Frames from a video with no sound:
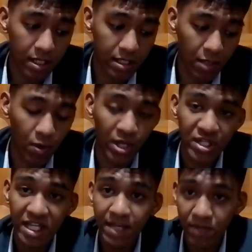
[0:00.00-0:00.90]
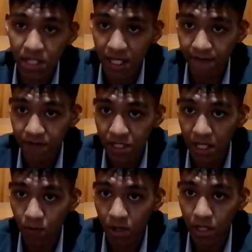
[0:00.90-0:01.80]
They wanted to keep slaves.
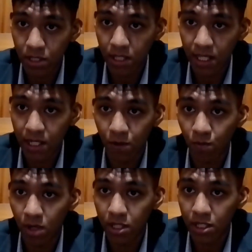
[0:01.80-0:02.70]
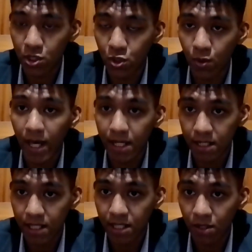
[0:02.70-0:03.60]
They didn't want it to end.
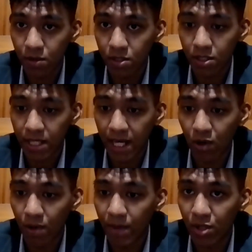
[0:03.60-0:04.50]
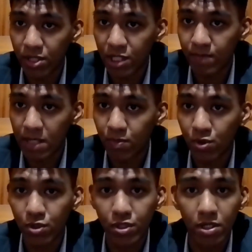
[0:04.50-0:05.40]
They didn't care about these people's